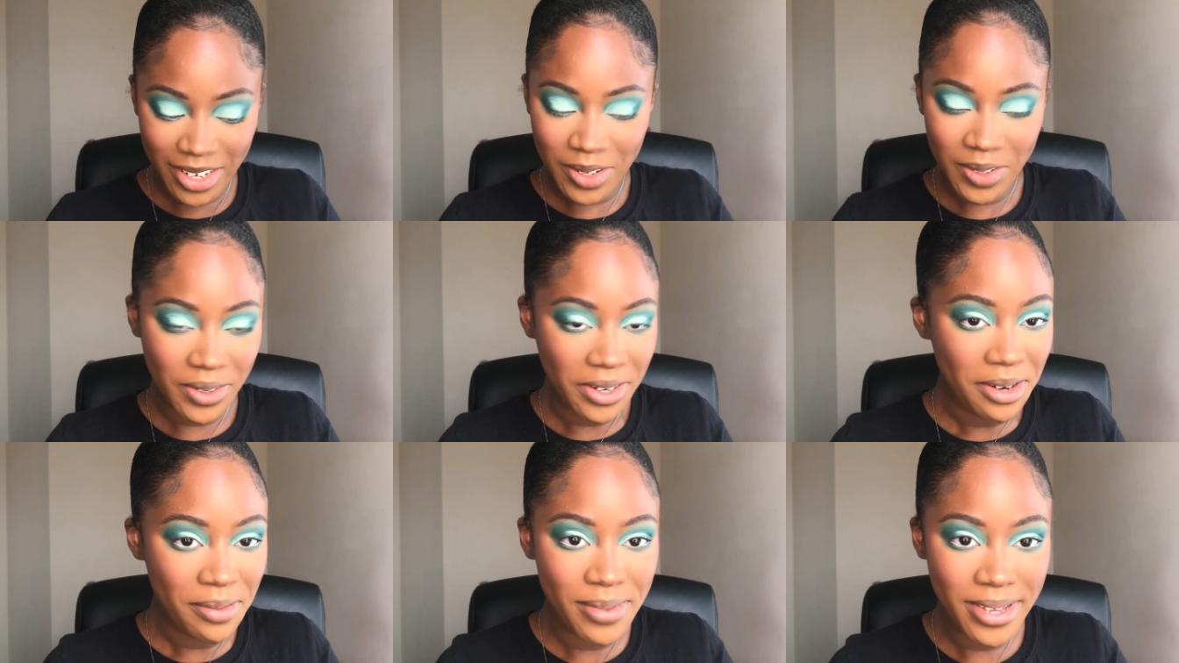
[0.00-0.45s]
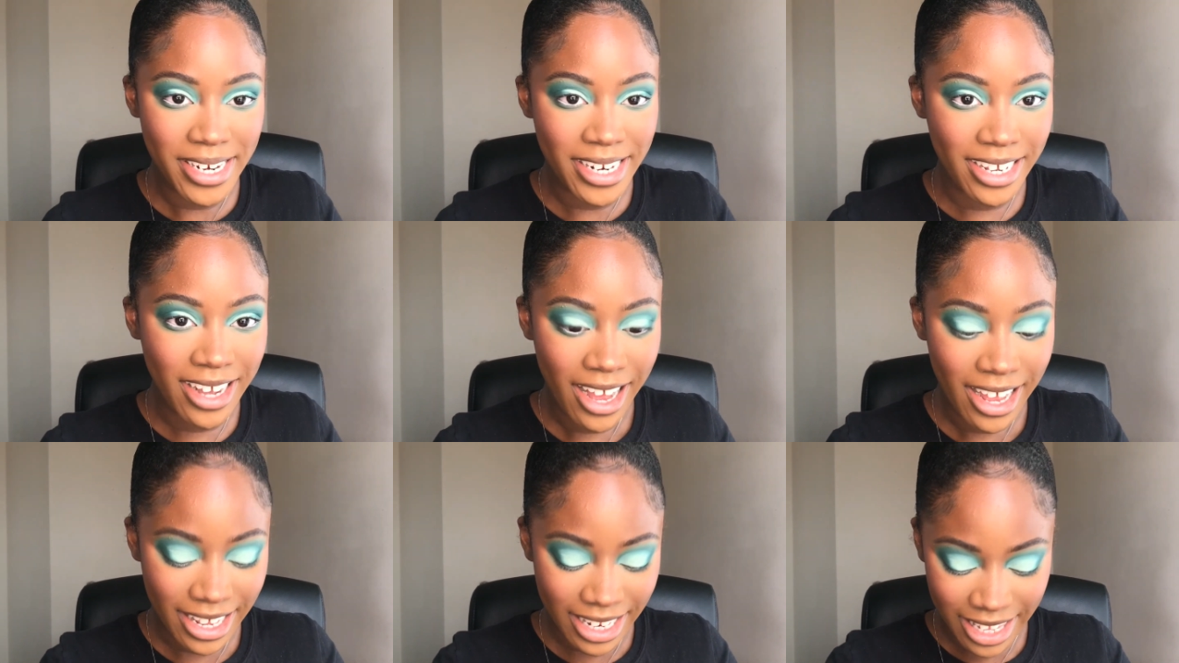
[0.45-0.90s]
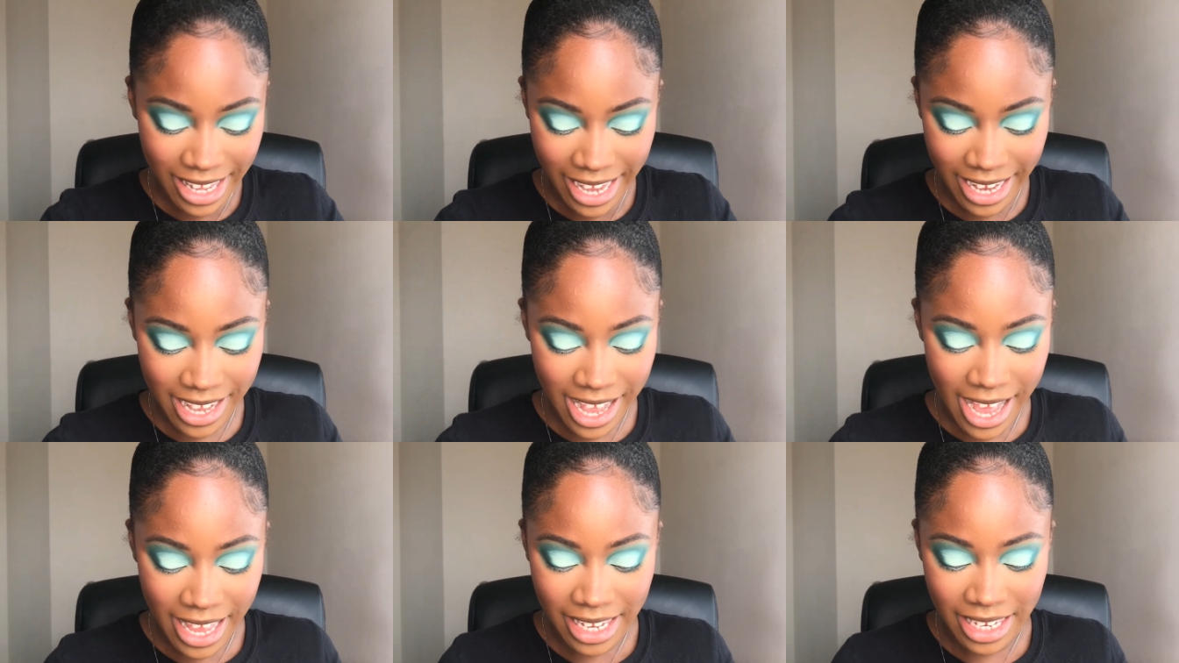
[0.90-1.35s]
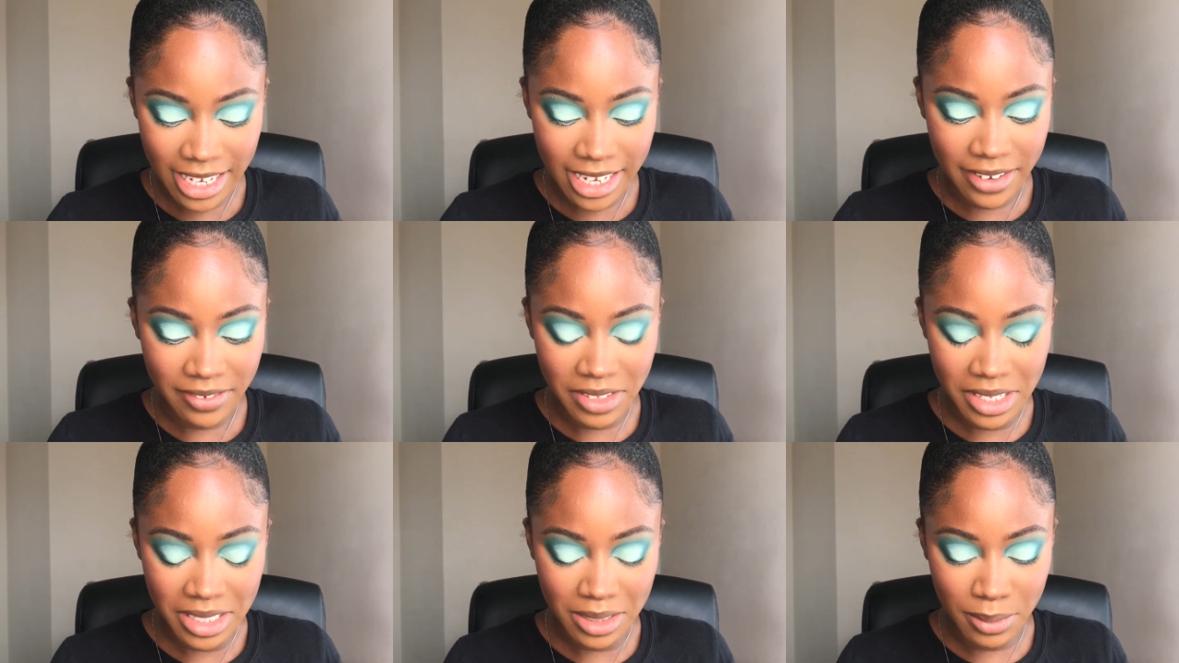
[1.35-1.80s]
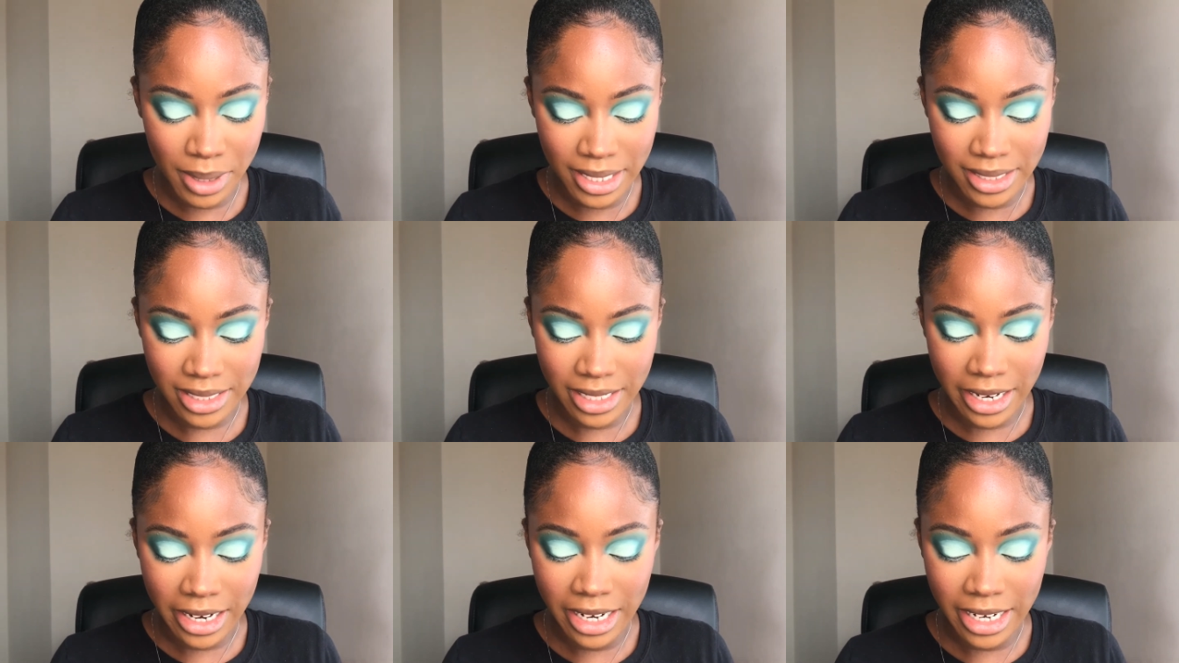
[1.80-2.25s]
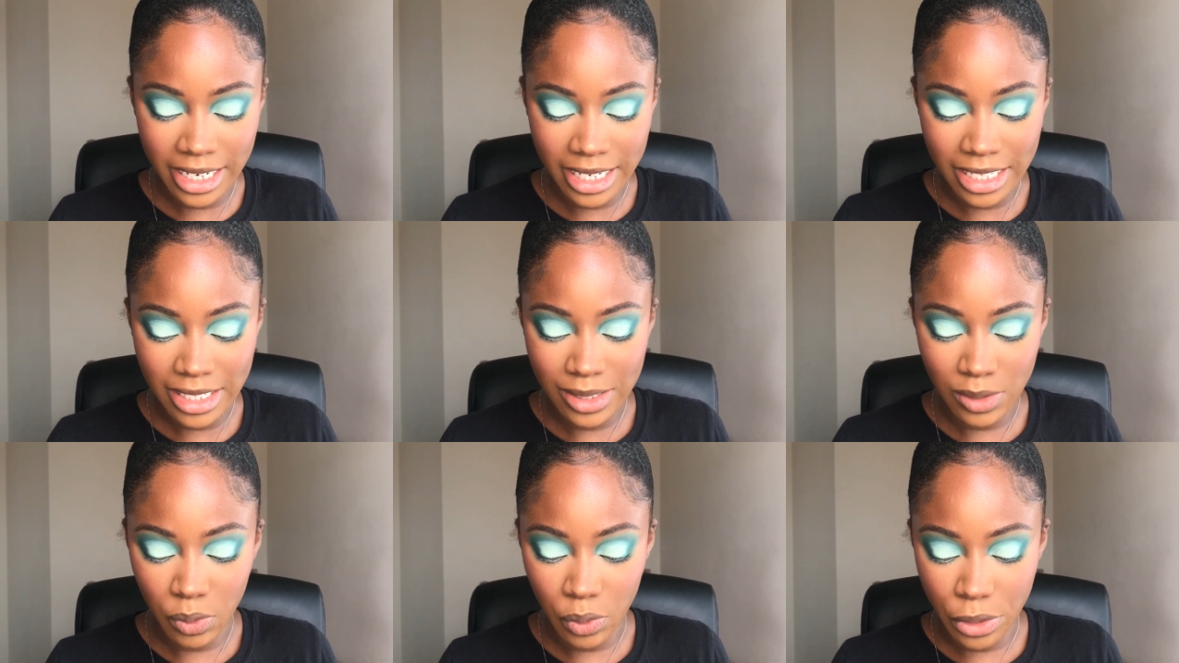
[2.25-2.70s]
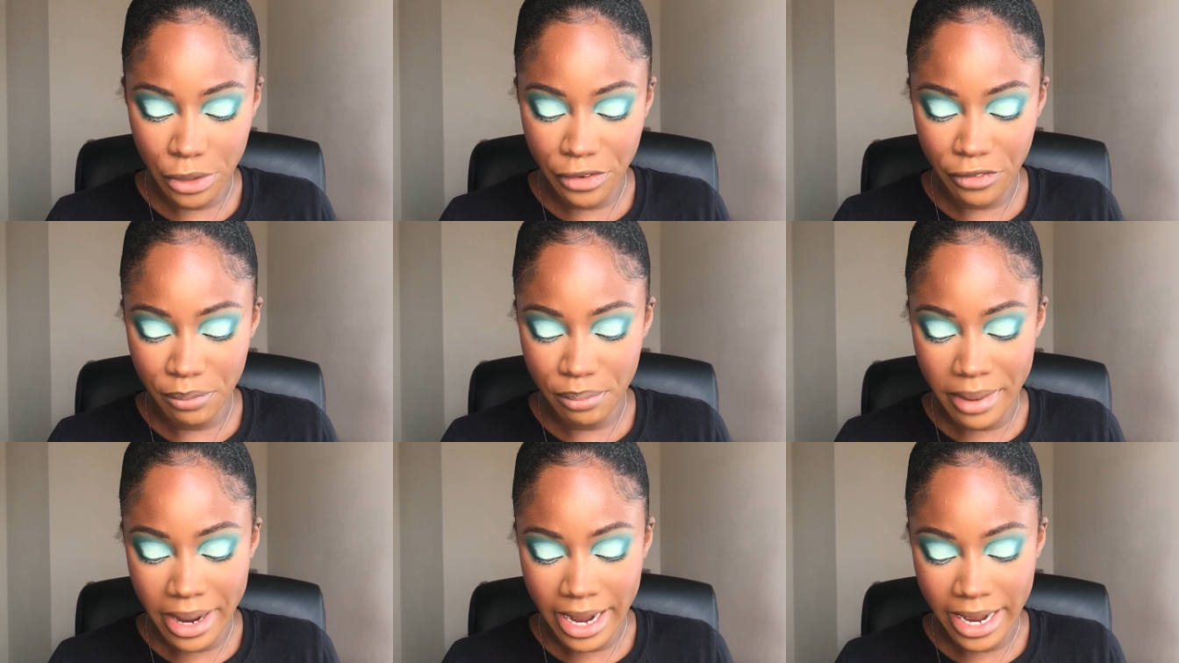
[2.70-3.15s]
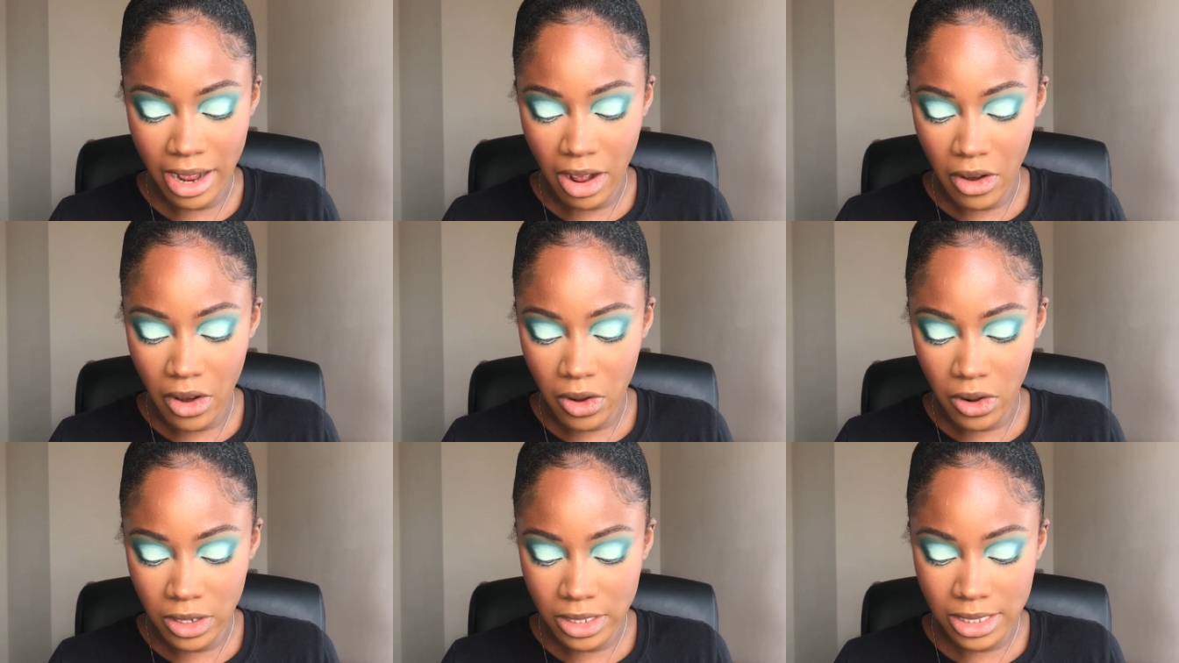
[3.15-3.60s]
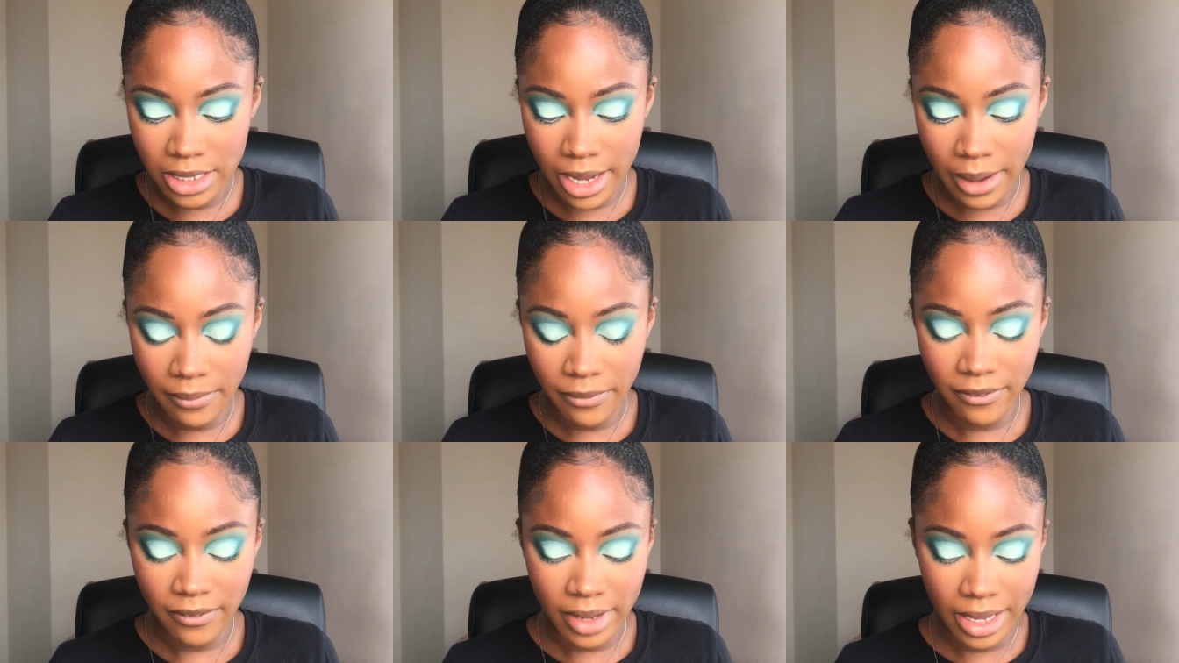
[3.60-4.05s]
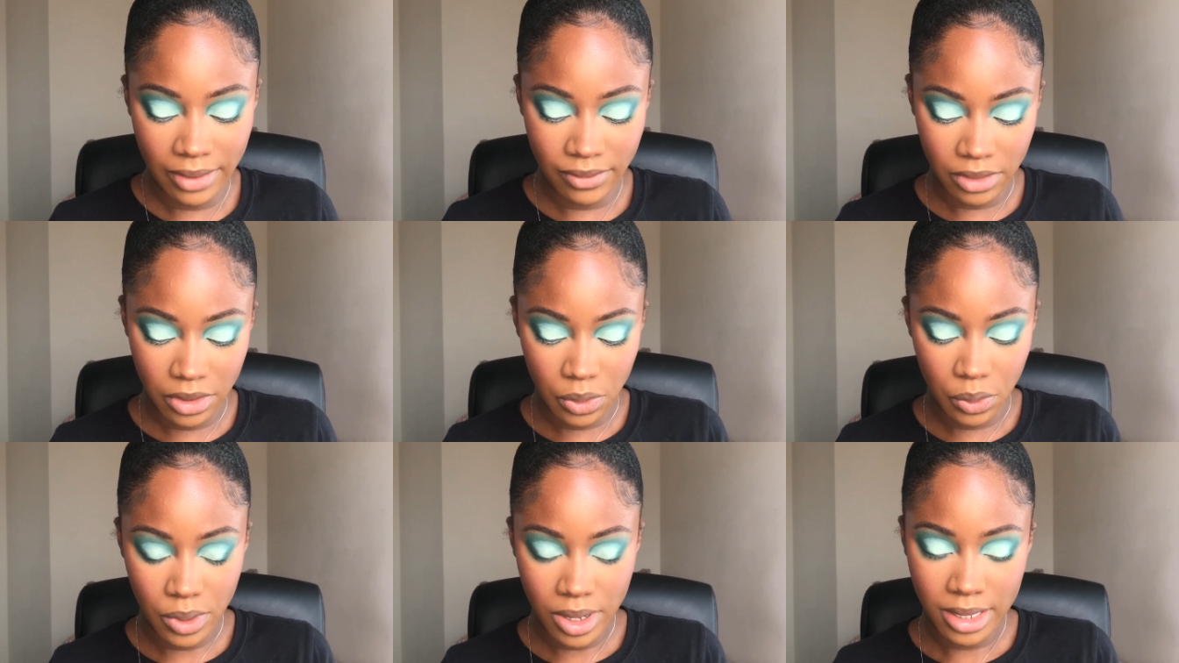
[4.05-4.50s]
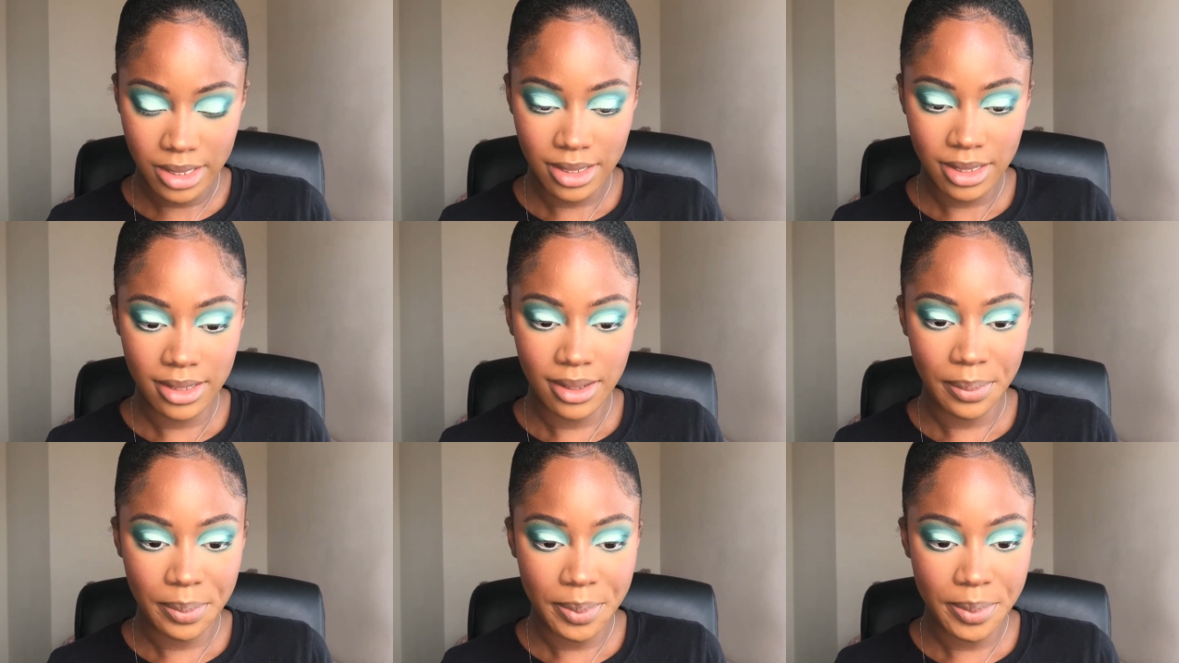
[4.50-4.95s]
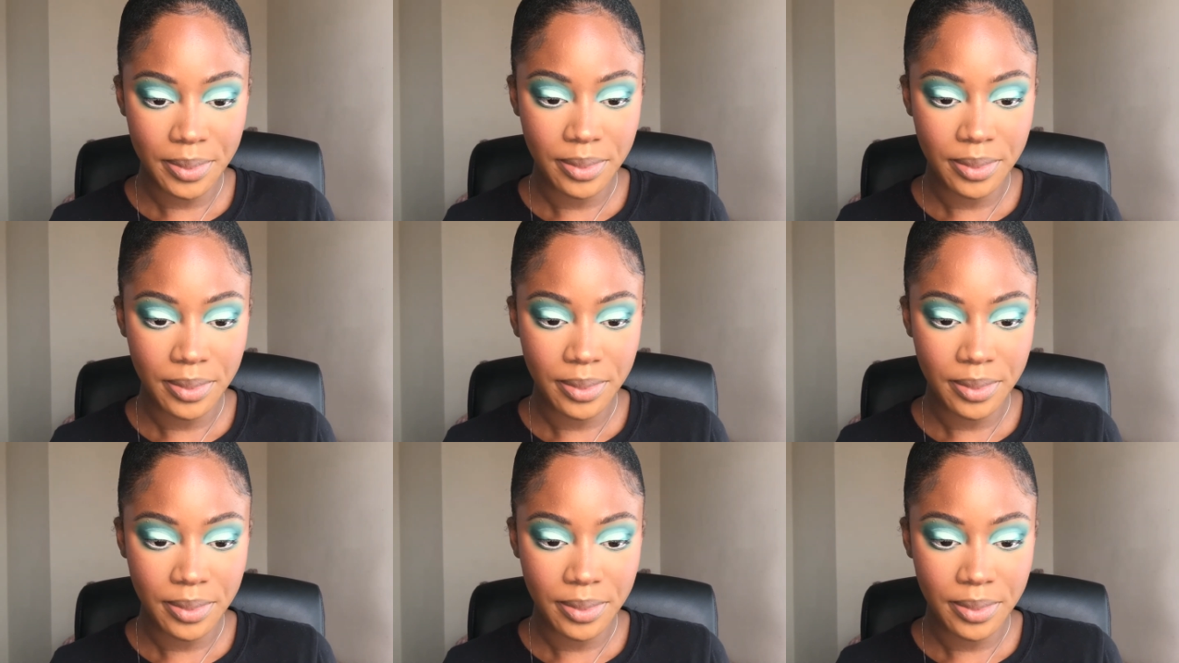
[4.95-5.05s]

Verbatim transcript: glory be to God. Like, I love this mascara. It's one of my all-time favorite ones.